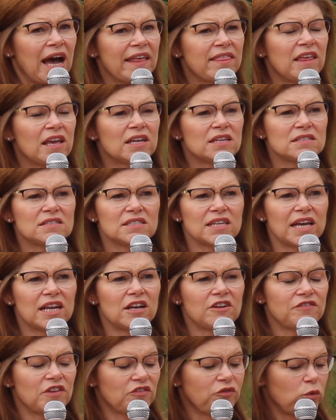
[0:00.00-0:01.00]
I think
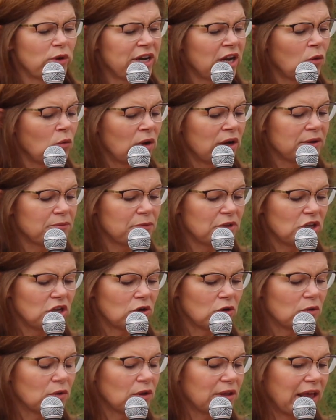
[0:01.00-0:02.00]
instead of, if we don't want,
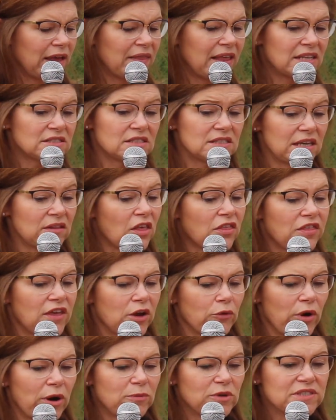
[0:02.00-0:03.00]
you know, and that's the other
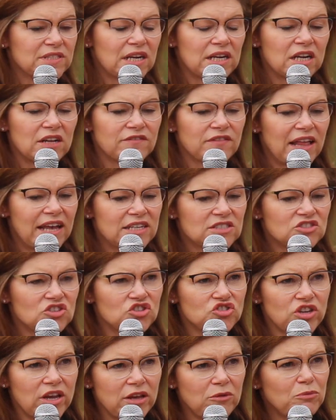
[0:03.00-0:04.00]
thing, Representative likes
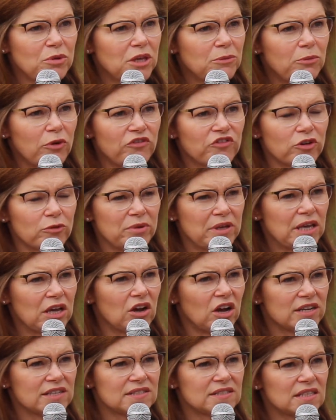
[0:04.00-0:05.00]
to shame people for
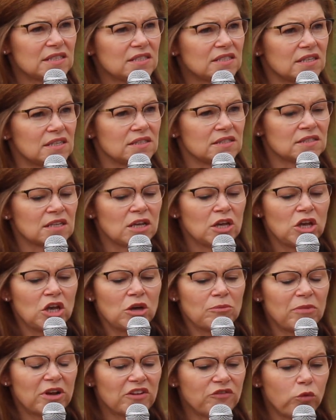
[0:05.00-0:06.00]
being on assistance.
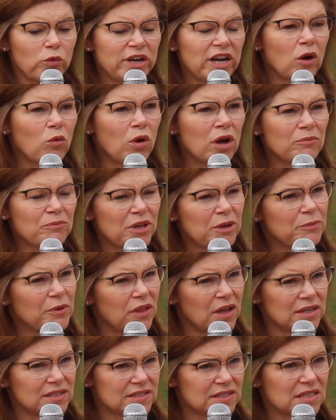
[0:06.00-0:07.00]
But if we don't want
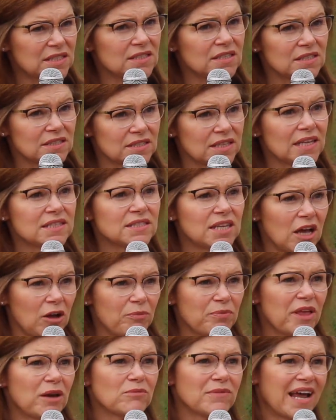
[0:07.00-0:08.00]
people on assistance, let's
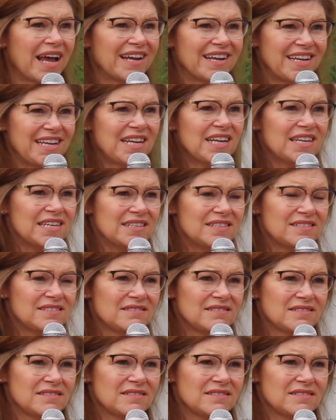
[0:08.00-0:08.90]
help them not need it.